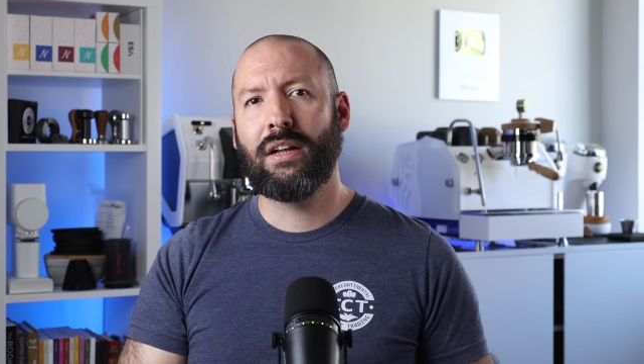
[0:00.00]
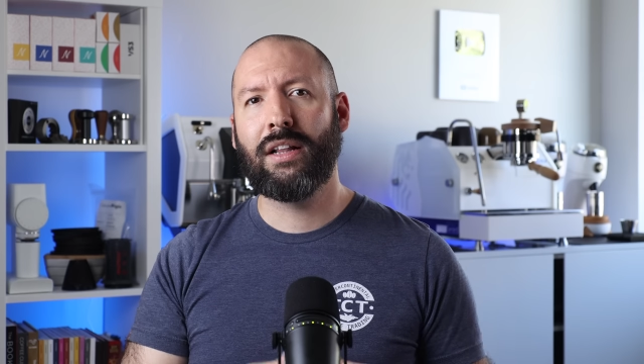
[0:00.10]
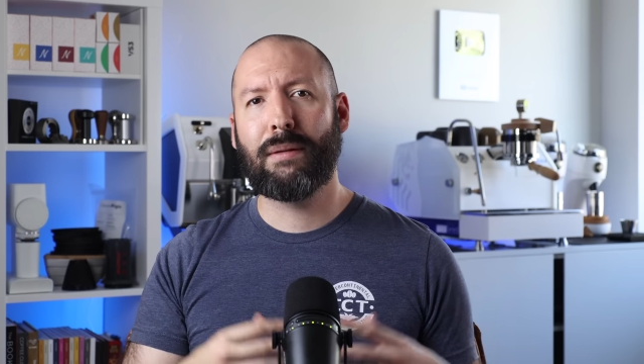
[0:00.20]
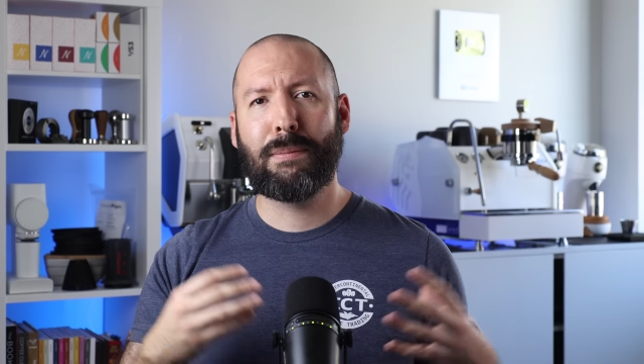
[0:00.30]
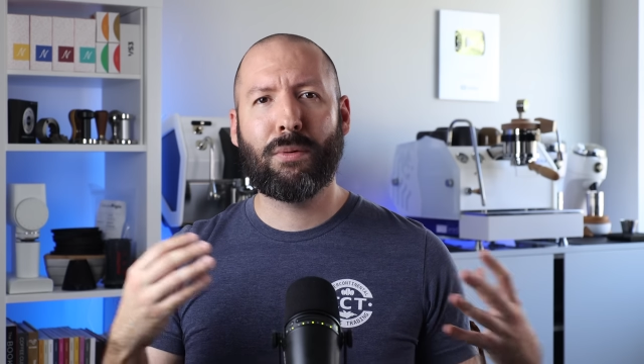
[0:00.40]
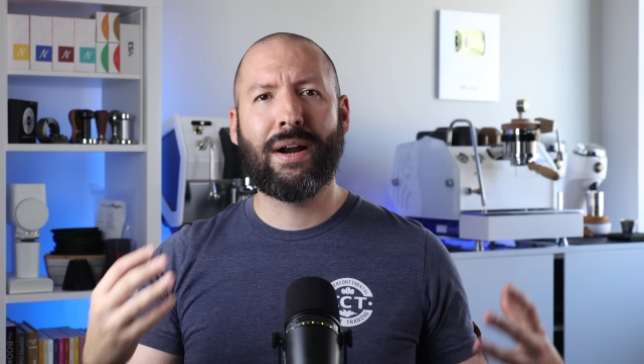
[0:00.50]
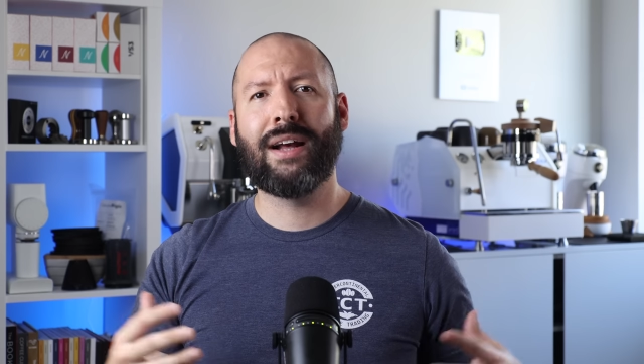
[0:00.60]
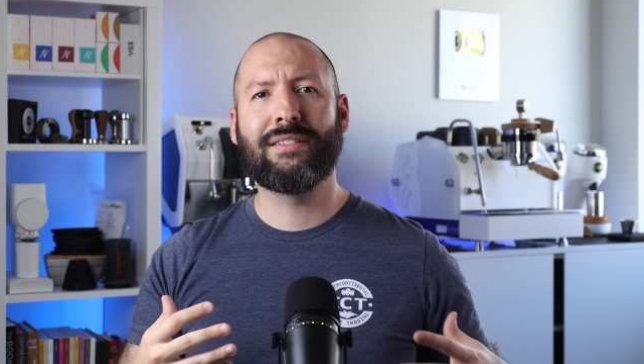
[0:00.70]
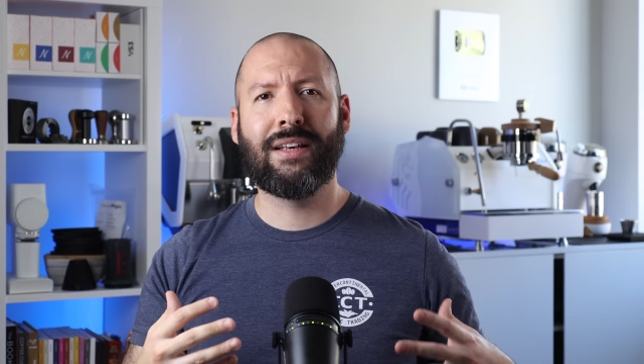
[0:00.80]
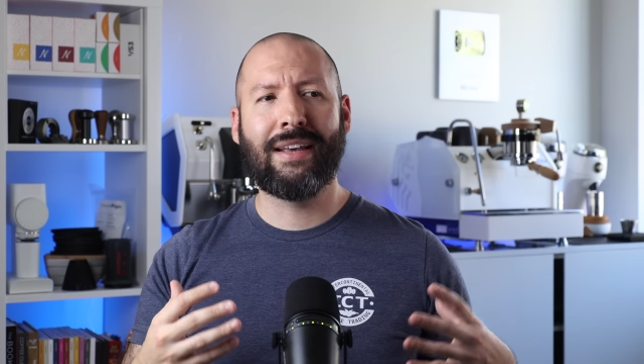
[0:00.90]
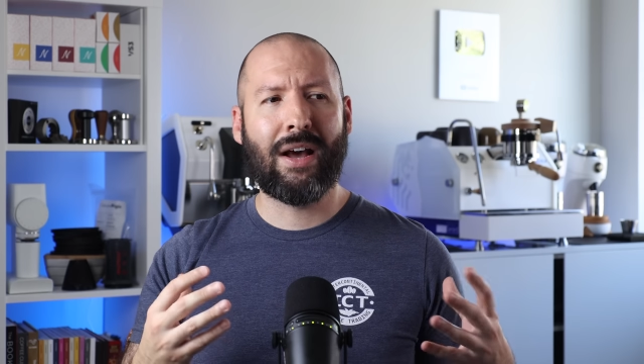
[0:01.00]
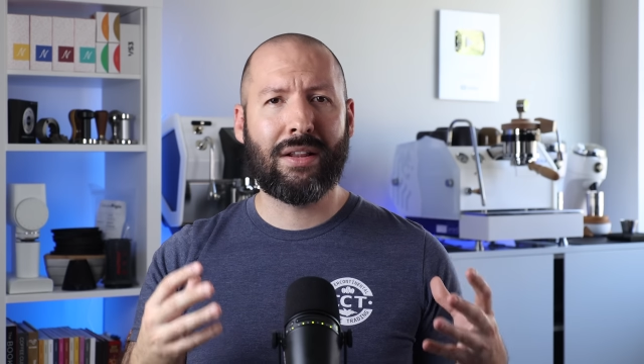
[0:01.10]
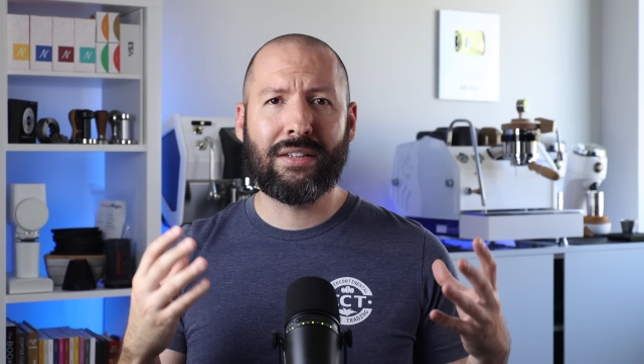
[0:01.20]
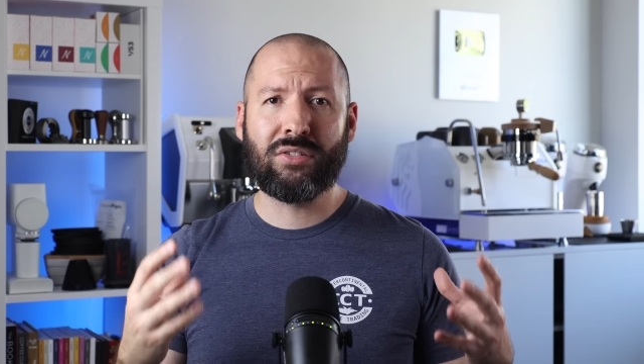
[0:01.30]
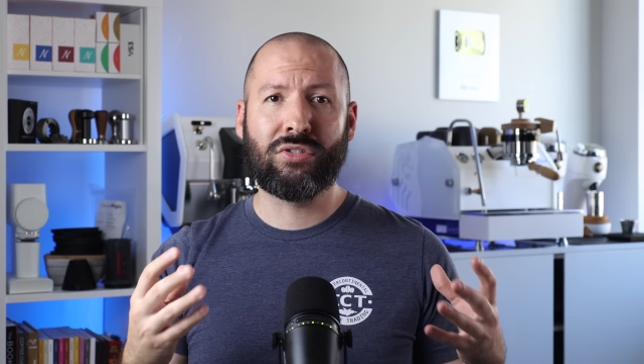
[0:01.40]
a lot of people were asking how do
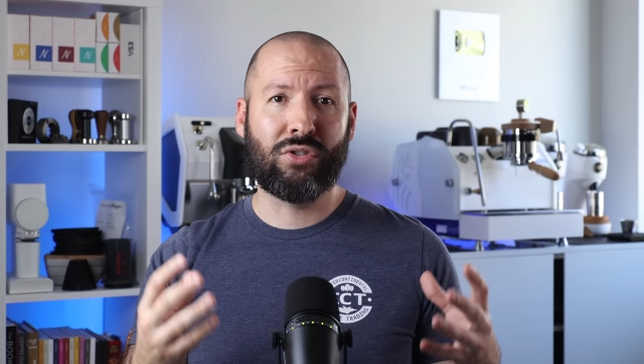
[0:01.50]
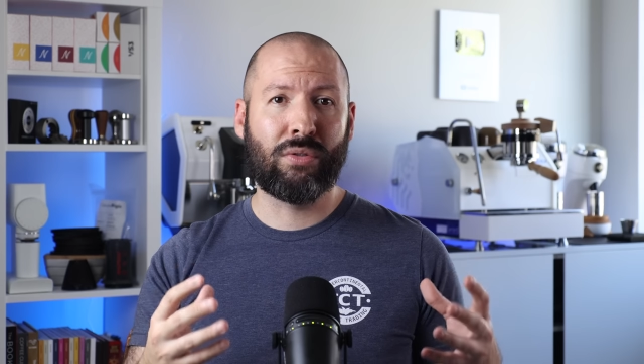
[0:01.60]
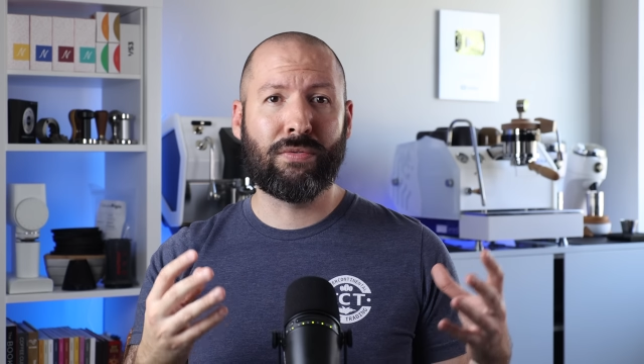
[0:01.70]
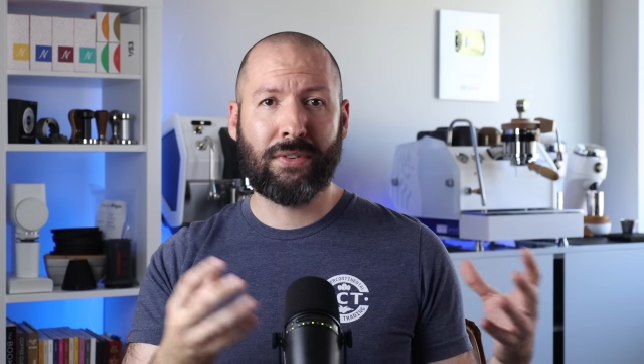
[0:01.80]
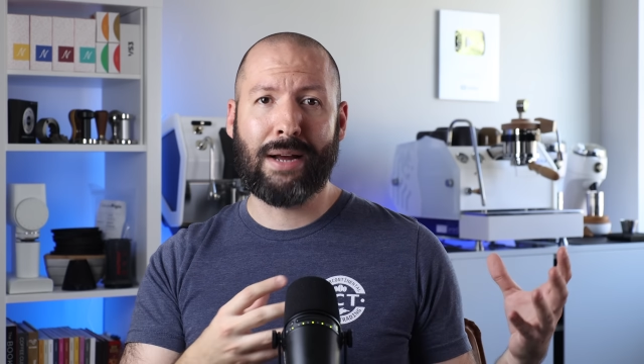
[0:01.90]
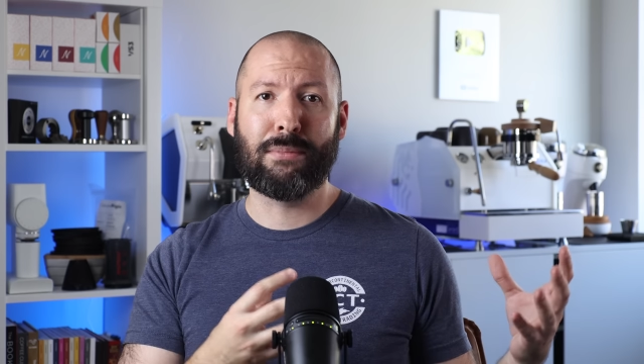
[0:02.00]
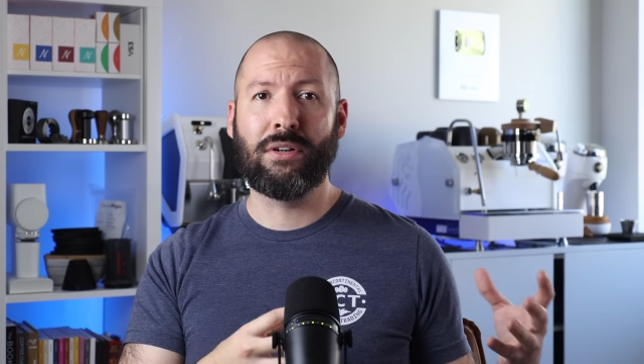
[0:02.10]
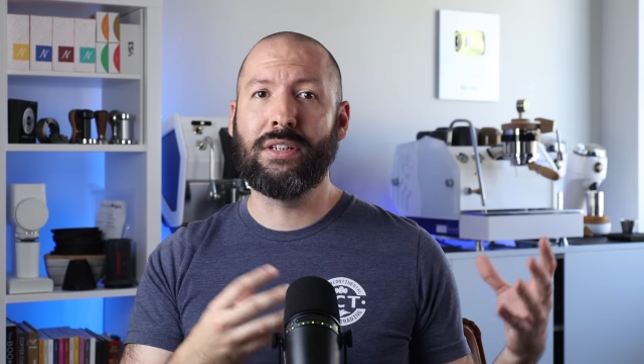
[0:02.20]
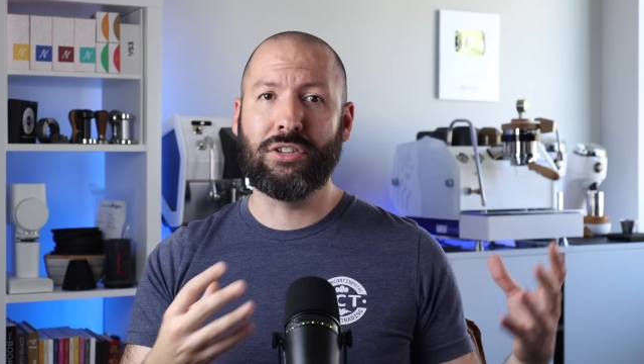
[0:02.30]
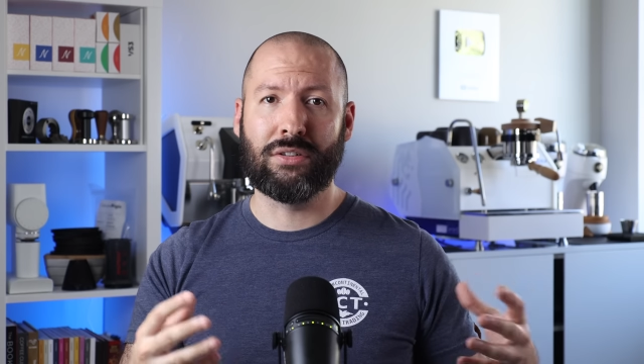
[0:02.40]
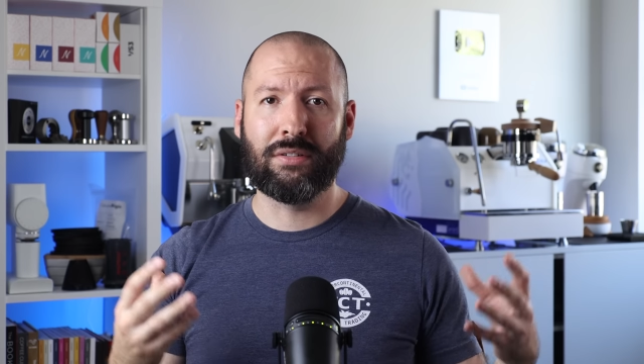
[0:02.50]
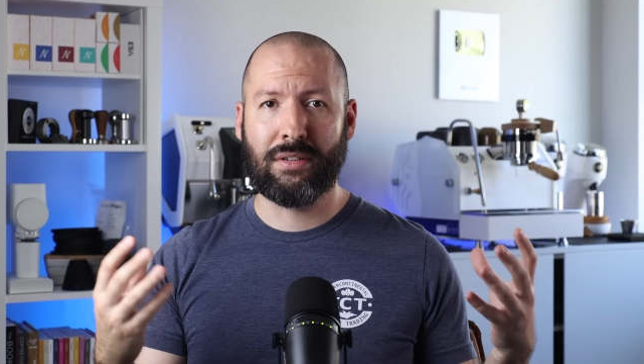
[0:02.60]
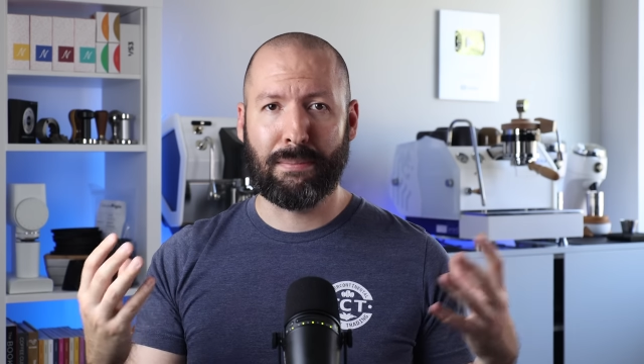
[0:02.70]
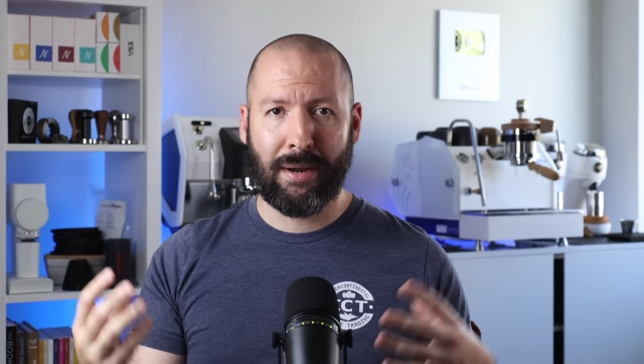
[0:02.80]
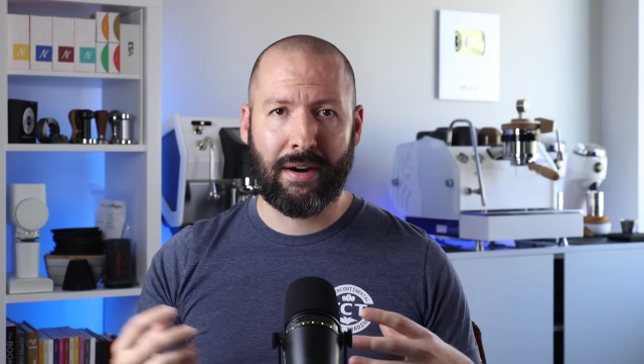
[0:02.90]
these two flat burr niches
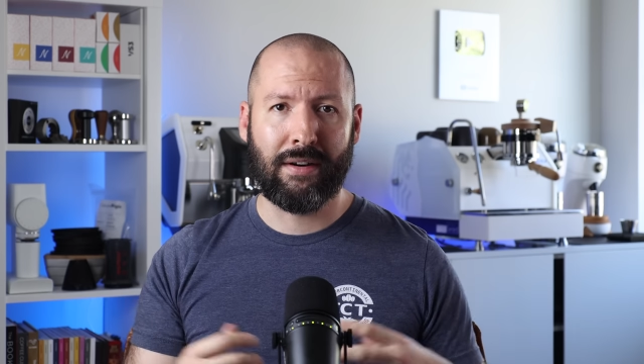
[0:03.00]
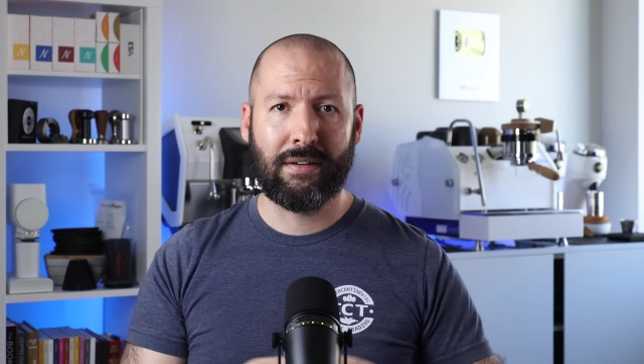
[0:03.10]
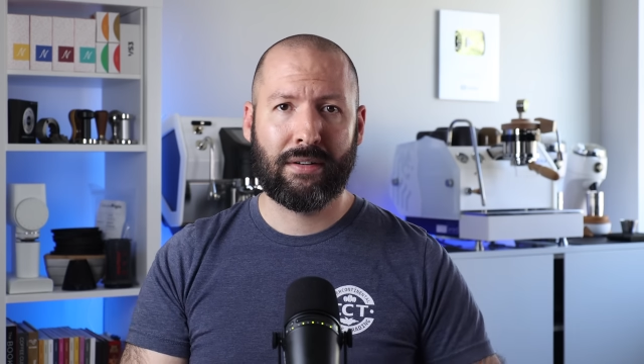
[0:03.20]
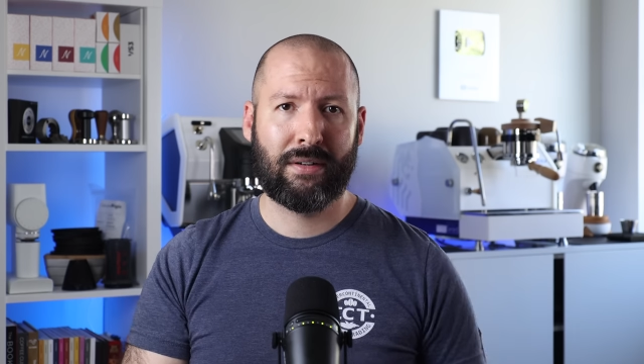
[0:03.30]
compare?